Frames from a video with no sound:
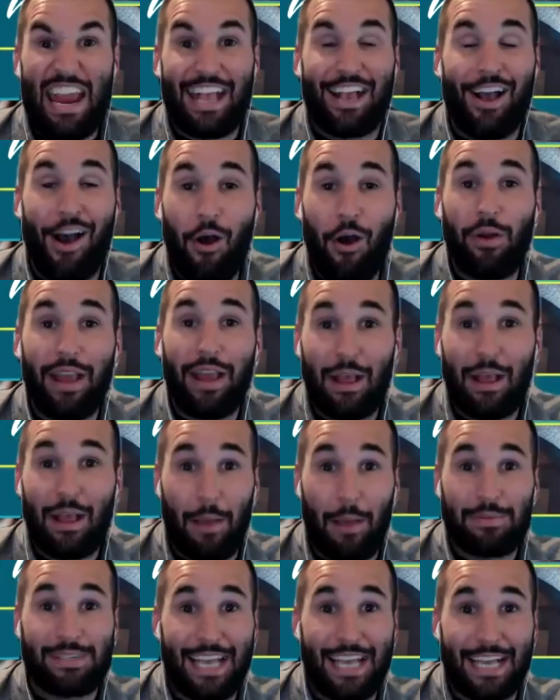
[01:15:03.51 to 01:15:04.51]
coding
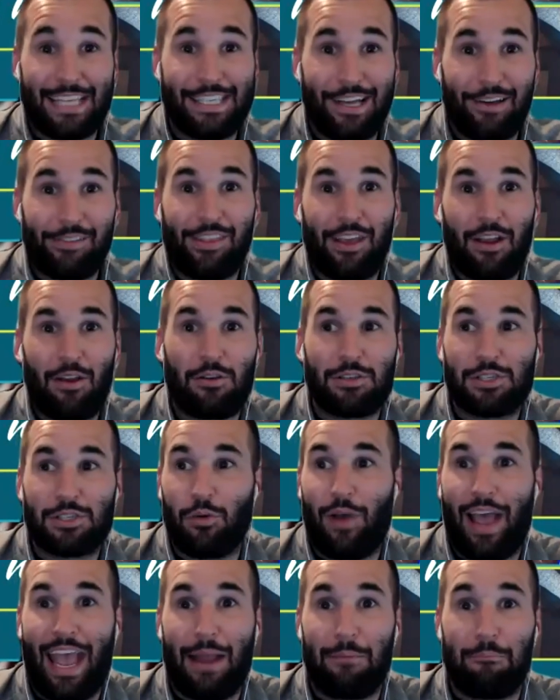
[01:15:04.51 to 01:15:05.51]
websites out there so
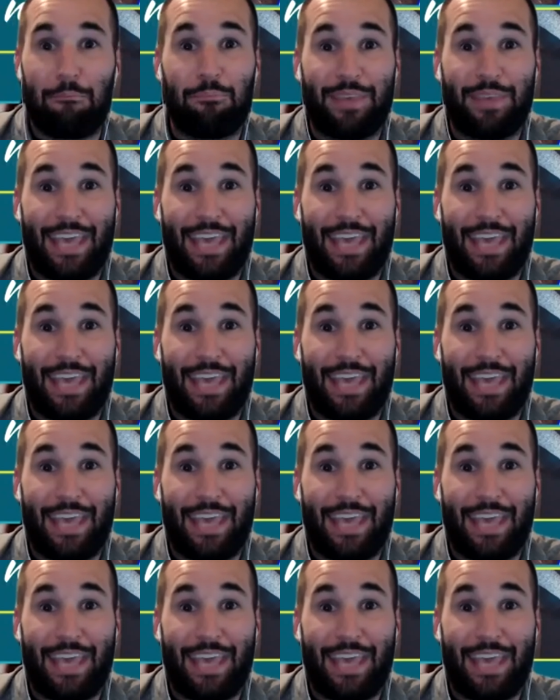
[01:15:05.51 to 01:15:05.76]
i had